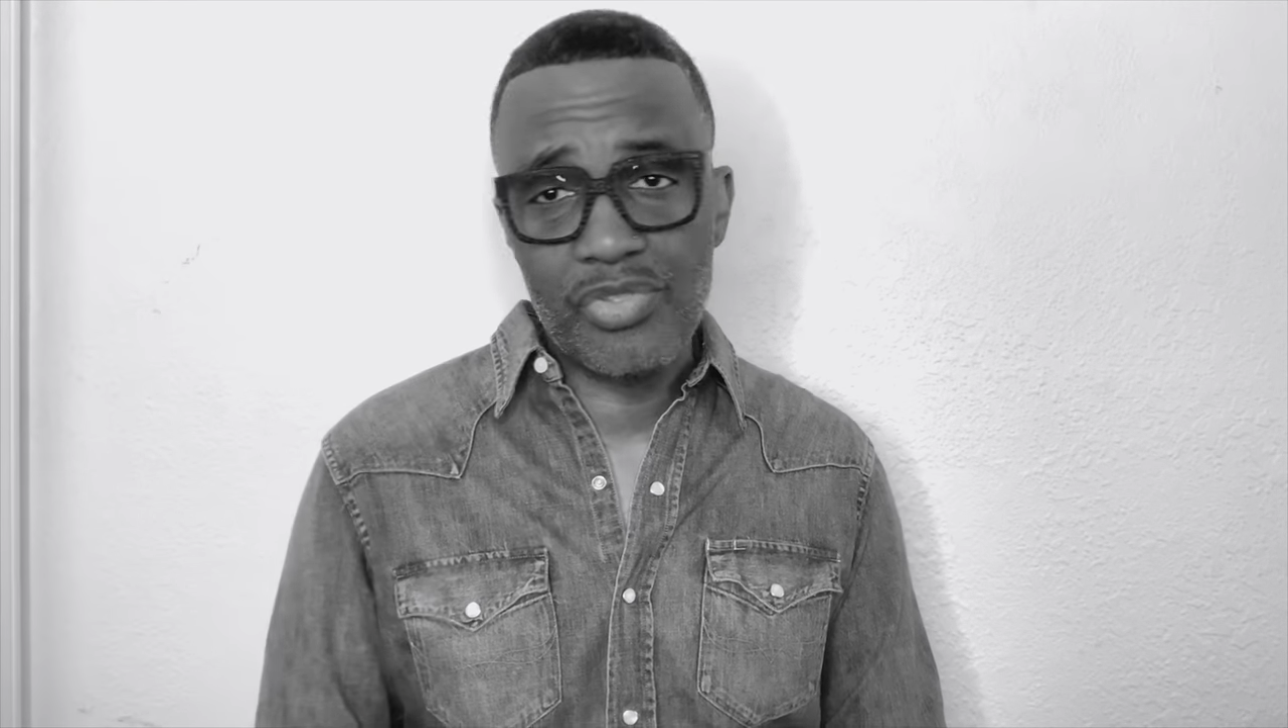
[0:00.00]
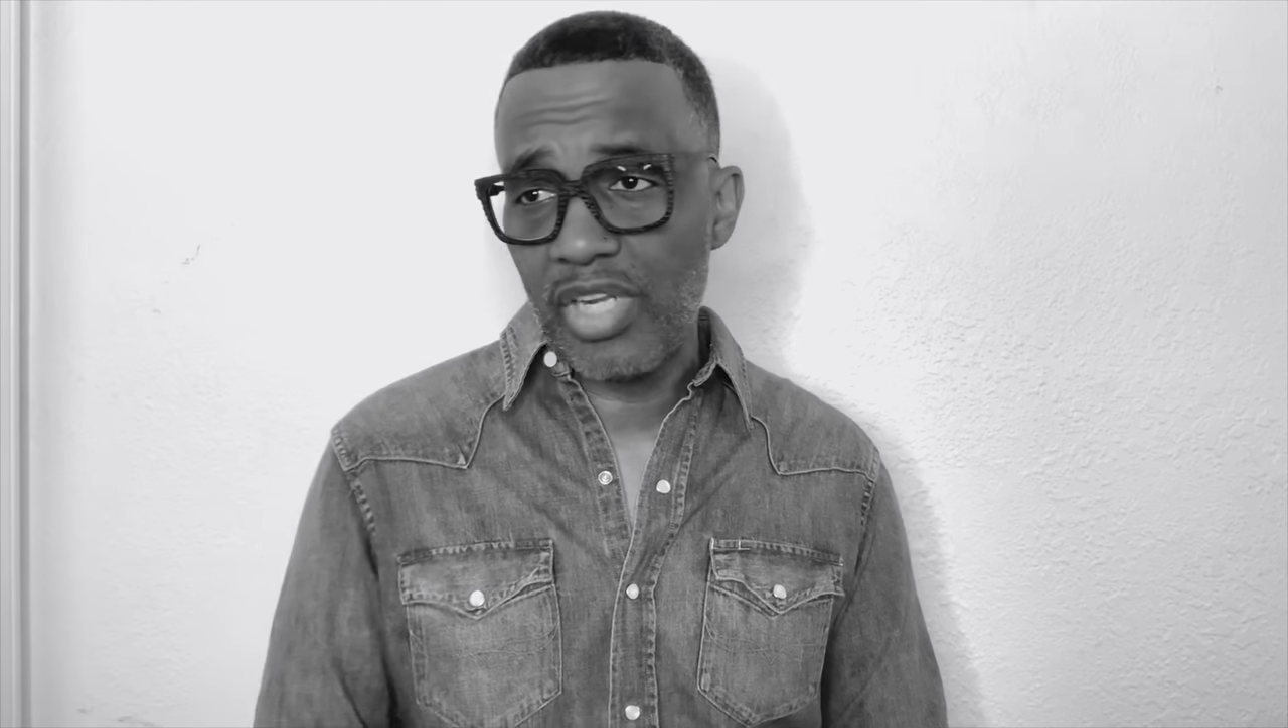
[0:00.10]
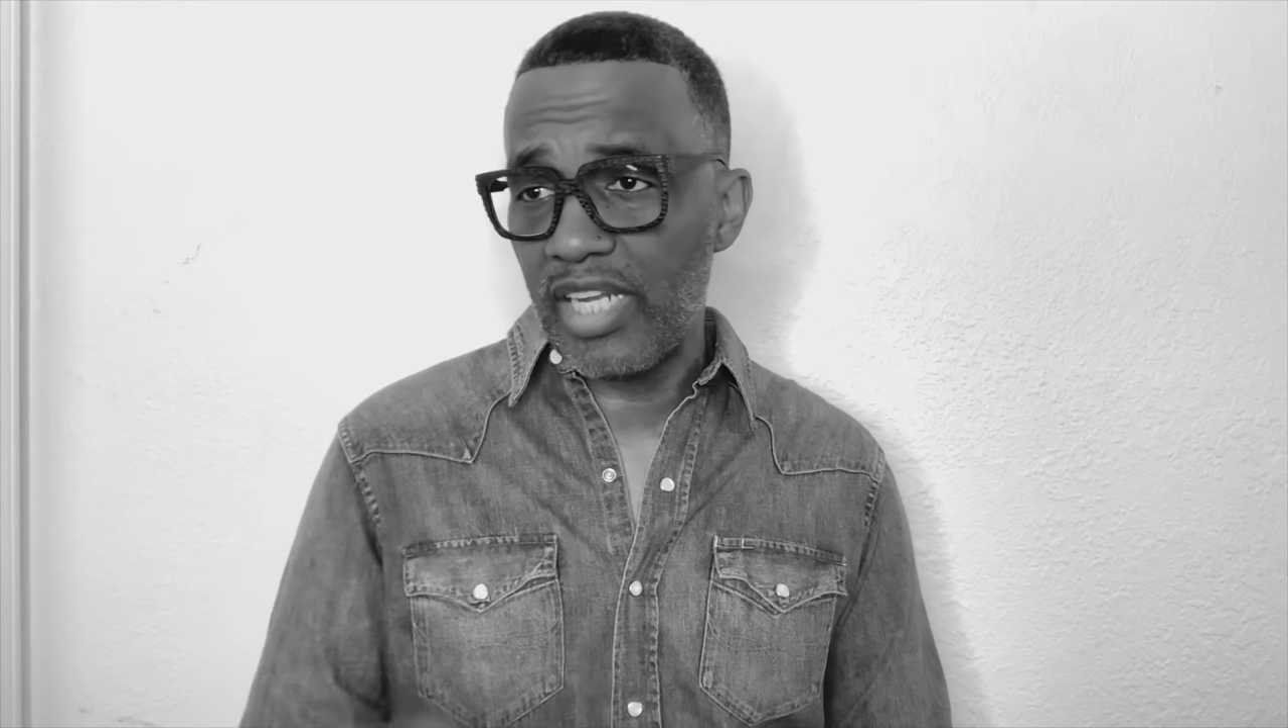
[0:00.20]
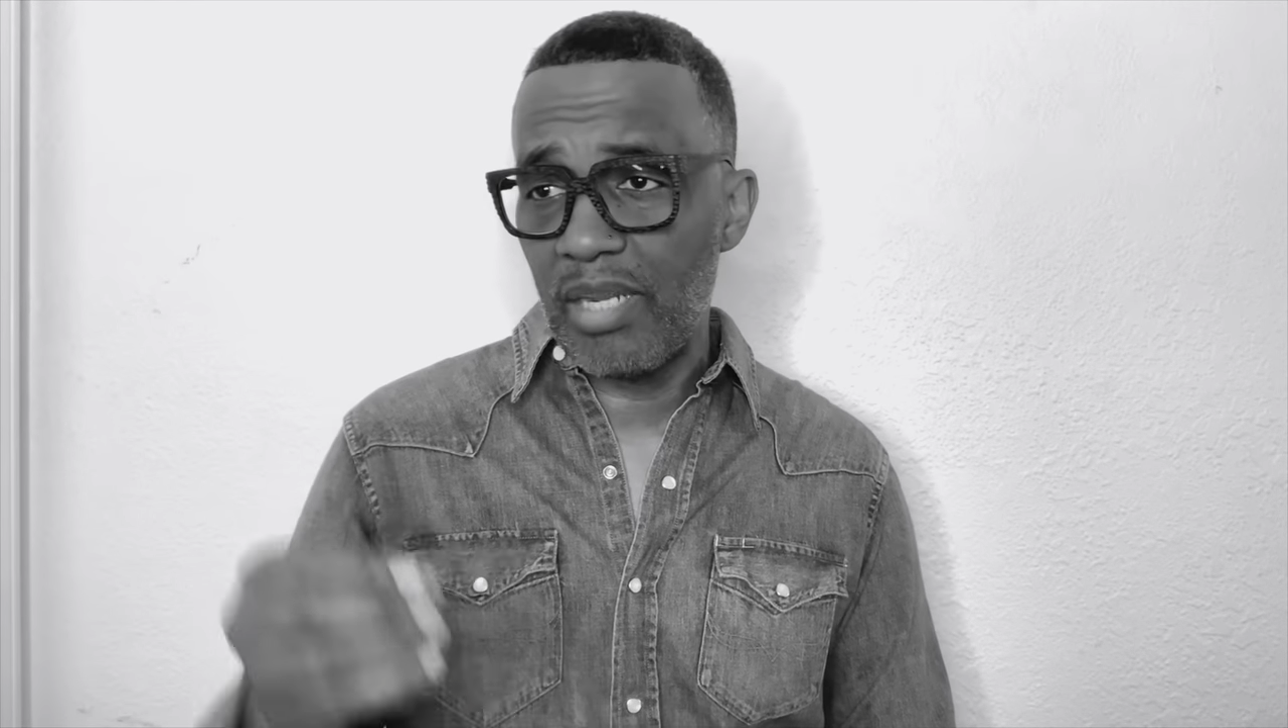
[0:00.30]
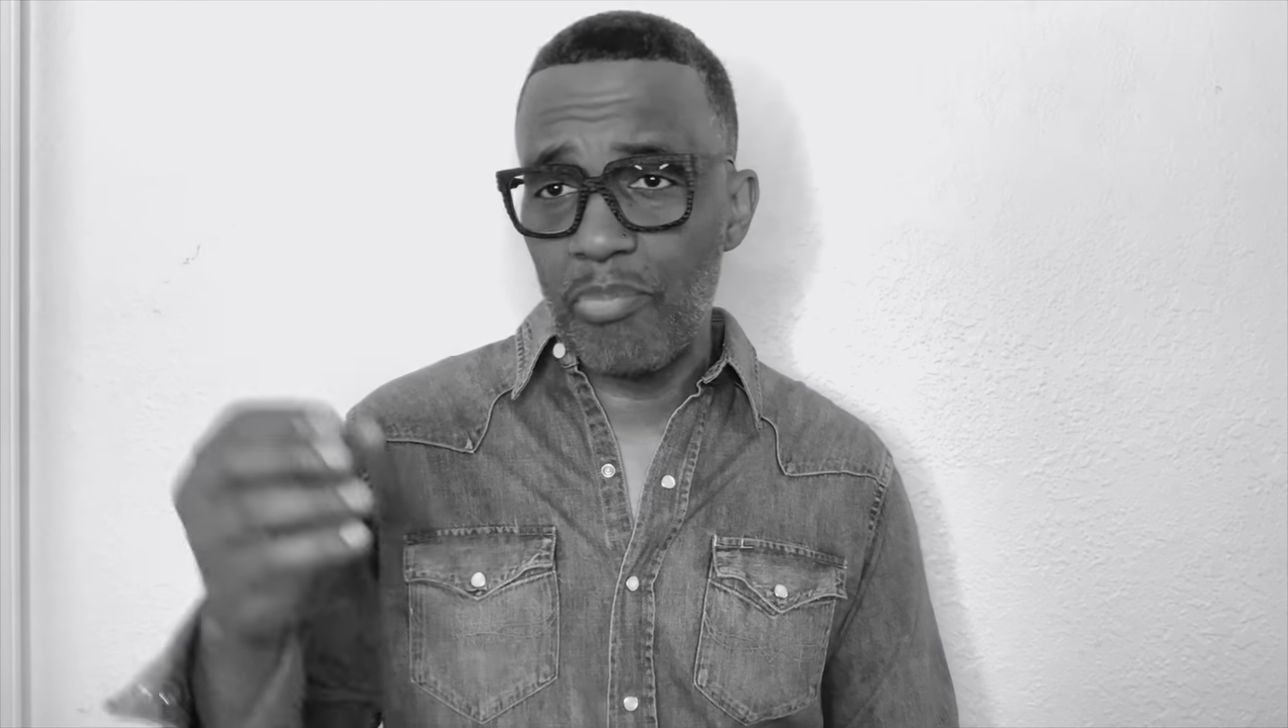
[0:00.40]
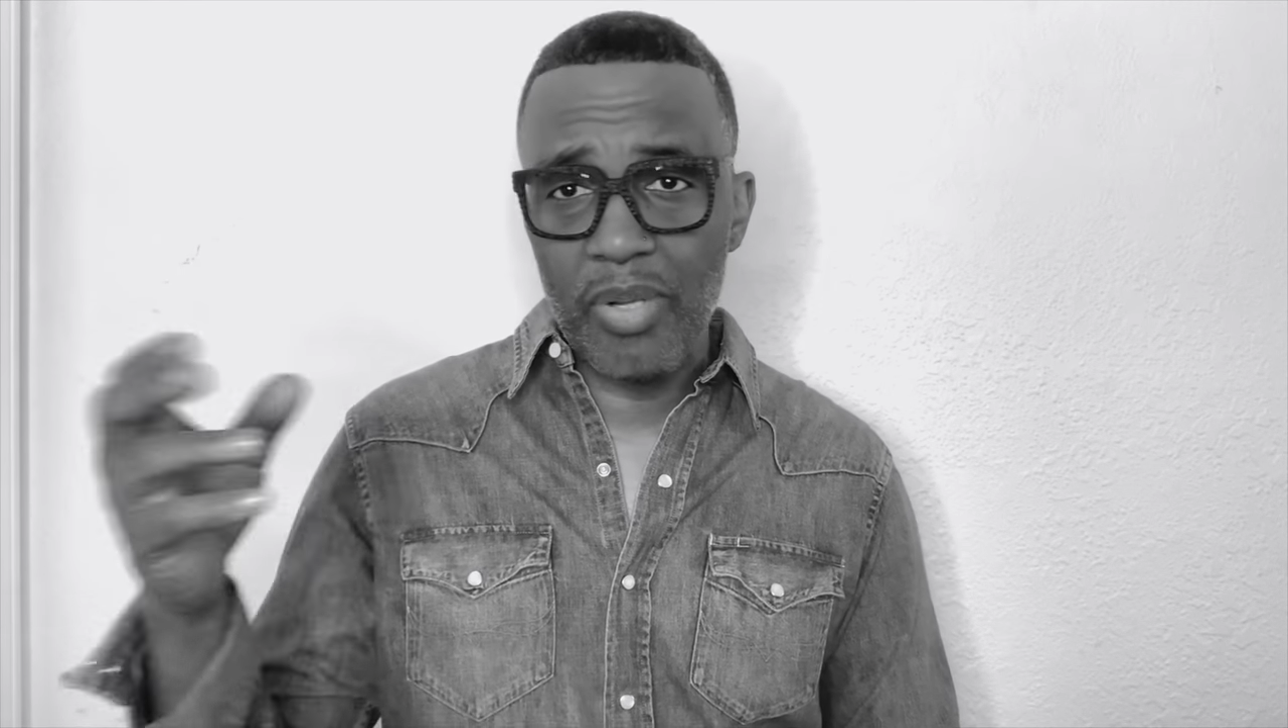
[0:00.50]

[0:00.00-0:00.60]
trying to get